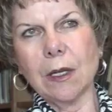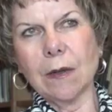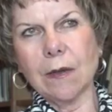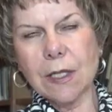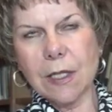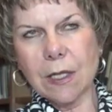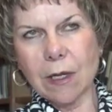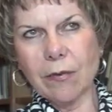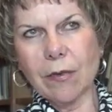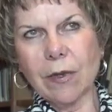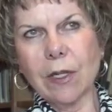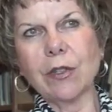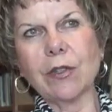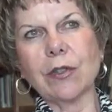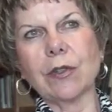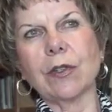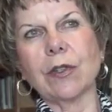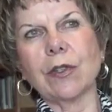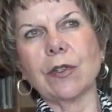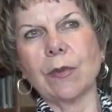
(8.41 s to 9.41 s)
in the suffering
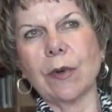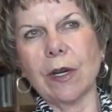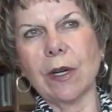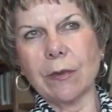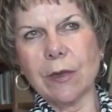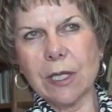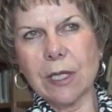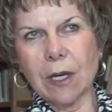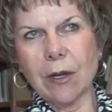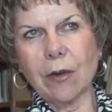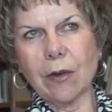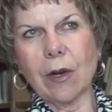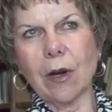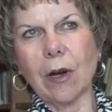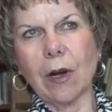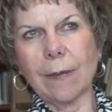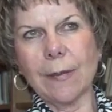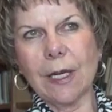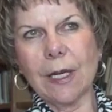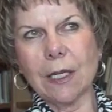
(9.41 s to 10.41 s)
church when it was under
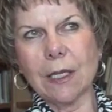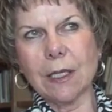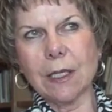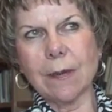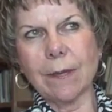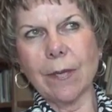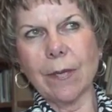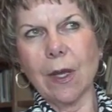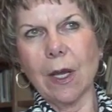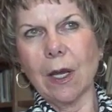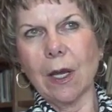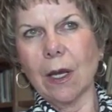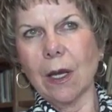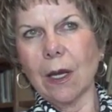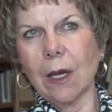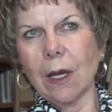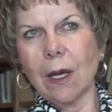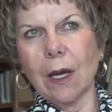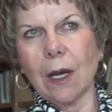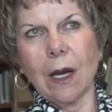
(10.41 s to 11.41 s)
communism,
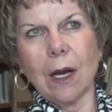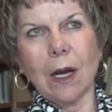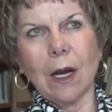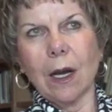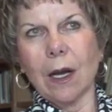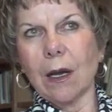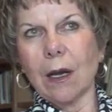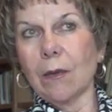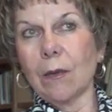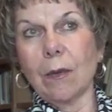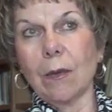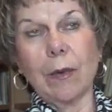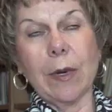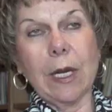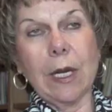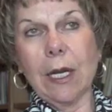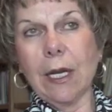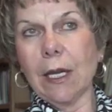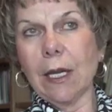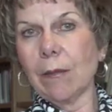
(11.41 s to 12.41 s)

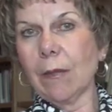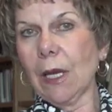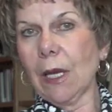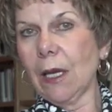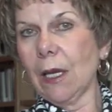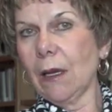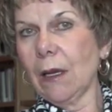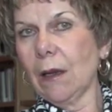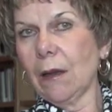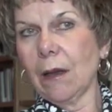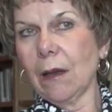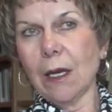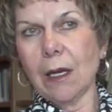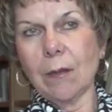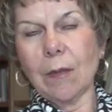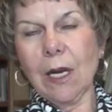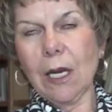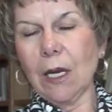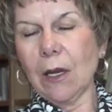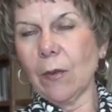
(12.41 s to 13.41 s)
really in
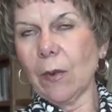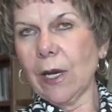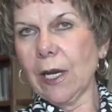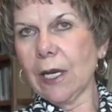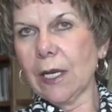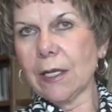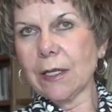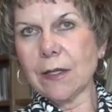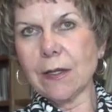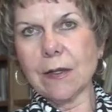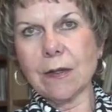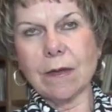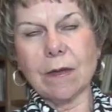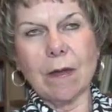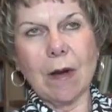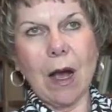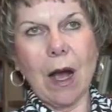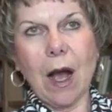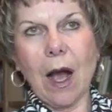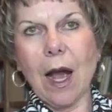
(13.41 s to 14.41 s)
many ways,
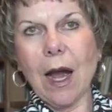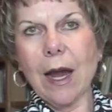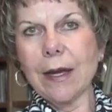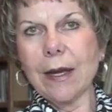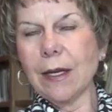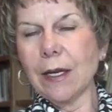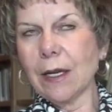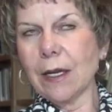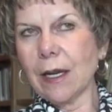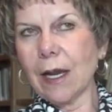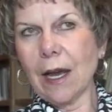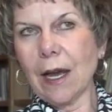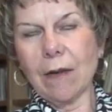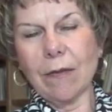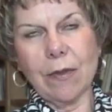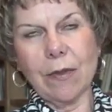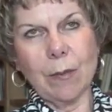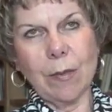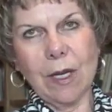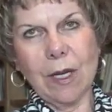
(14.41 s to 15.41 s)
I didn't
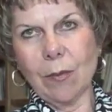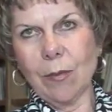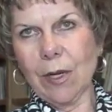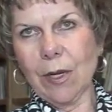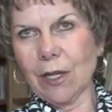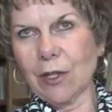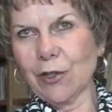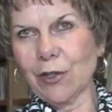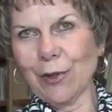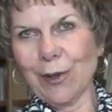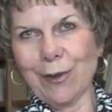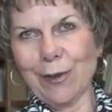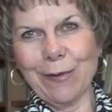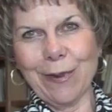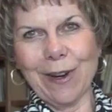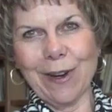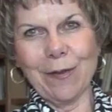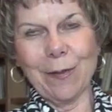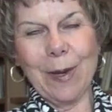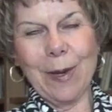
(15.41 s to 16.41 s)
have the big picture in
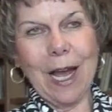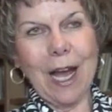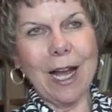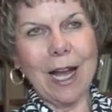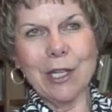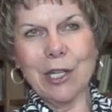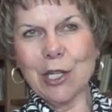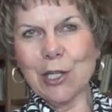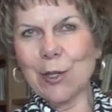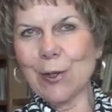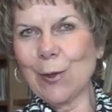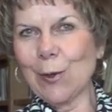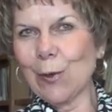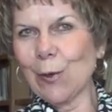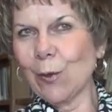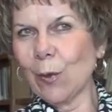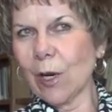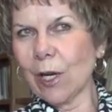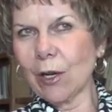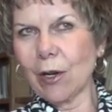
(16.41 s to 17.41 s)
front of me. I just
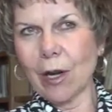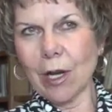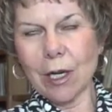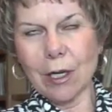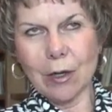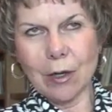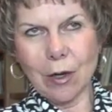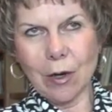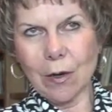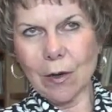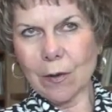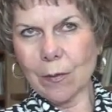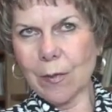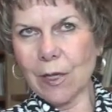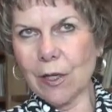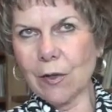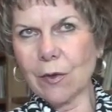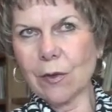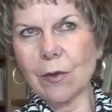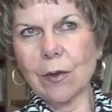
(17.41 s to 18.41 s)
knew what God had called
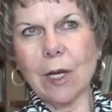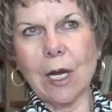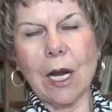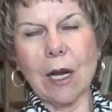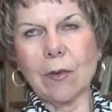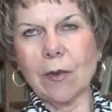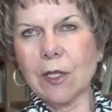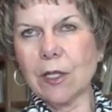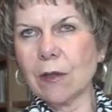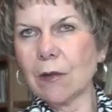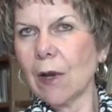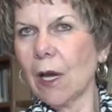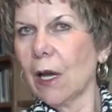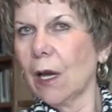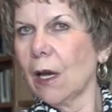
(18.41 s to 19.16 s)
me to, and I was